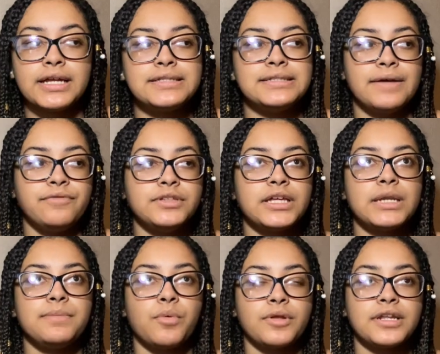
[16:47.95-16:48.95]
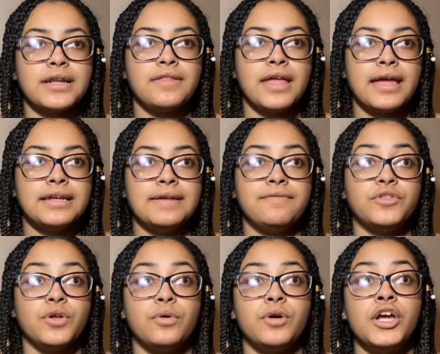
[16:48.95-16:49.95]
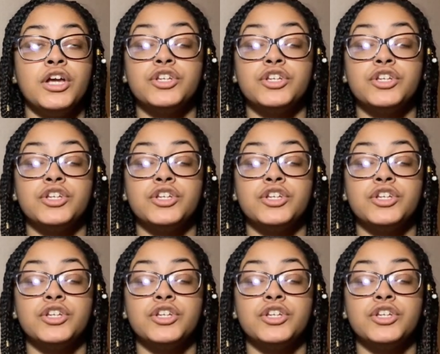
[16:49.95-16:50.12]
It's definitely going to be worth it in the end, even though